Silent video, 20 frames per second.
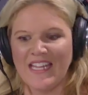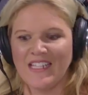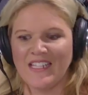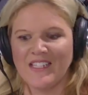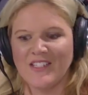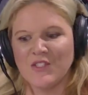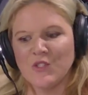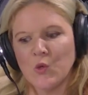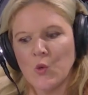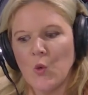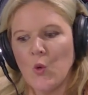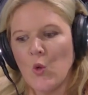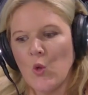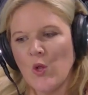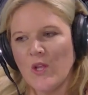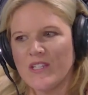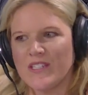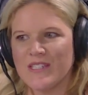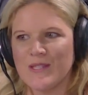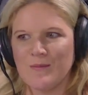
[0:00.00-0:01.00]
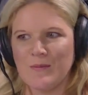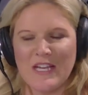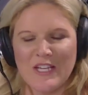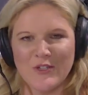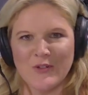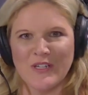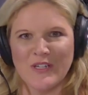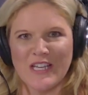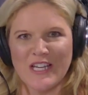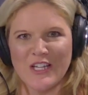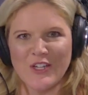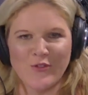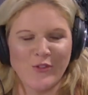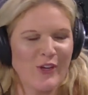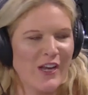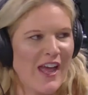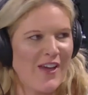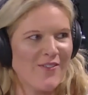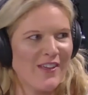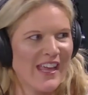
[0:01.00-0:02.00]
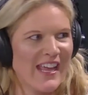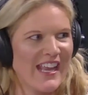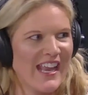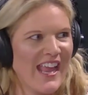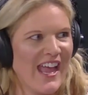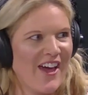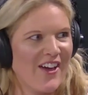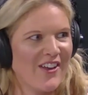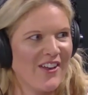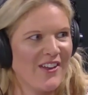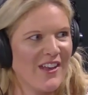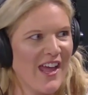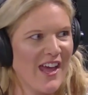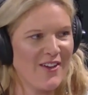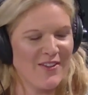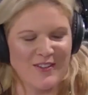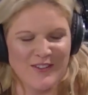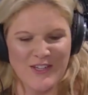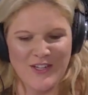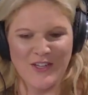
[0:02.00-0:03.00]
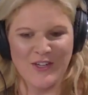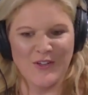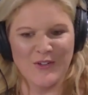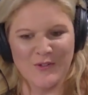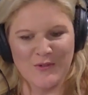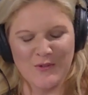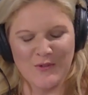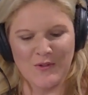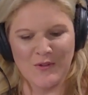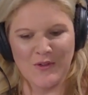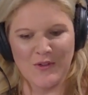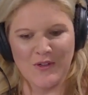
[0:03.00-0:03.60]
and then the school is the petri dish for navigating how to you know